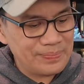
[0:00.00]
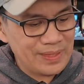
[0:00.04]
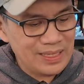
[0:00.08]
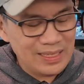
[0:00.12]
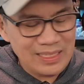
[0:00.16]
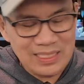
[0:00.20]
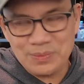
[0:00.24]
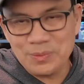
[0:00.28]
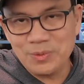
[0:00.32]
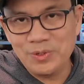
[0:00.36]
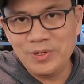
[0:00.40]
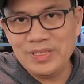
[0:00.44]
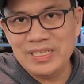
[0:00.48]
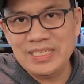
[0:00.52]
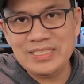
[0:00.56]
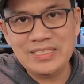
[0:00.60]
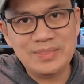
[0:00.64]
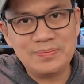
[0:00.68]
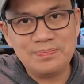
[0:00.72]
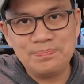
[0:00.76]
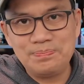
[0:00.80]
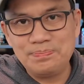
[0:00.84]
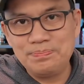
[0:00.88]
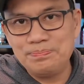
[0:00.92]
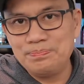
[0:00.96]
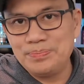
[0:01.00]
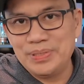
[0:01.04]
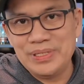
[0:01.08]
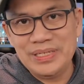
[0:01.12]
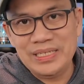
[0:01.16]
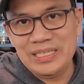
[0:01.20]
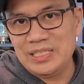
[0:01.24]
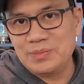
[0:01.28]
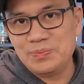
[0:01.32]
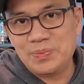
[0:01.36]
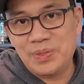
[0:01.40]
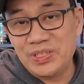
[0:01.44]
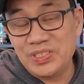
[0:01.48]
it's more or less
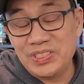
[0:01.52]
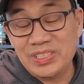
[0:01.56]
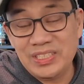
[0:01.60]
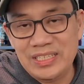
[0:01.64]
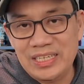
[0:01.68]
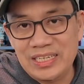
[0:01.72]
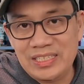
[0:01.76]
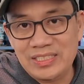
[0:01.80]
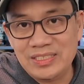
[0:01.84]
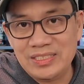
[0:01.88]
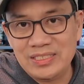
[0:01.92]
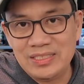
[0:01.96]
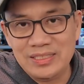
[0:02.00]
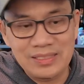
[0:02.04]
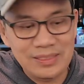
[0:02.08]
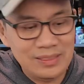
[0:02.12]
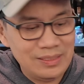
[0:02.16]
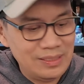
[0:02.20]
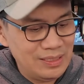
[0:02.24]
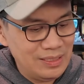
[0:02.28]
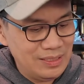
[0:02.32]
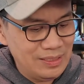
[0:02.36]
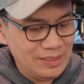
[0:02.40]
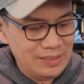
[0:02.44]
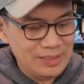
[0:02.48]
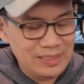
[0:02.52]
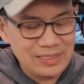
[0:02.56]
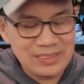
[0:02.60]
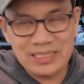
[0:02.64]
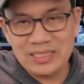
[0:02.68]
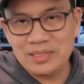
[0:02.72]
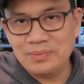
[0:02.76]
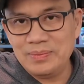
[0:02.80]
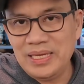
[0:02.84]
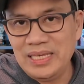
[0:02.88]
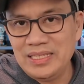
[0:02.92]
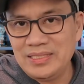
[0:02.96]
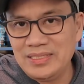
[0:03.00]
putting it part of the collection. Is it
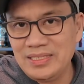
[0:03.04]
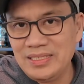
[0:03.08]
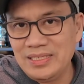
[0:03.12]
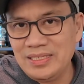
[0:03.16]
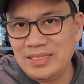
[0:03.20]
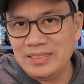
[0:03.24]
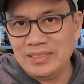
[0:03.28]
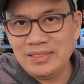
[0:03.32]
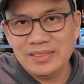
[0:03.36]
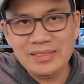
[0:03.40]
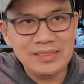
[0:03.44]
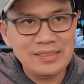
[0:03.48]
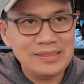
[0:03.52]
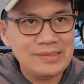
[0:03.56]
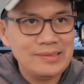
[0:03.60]
amazing?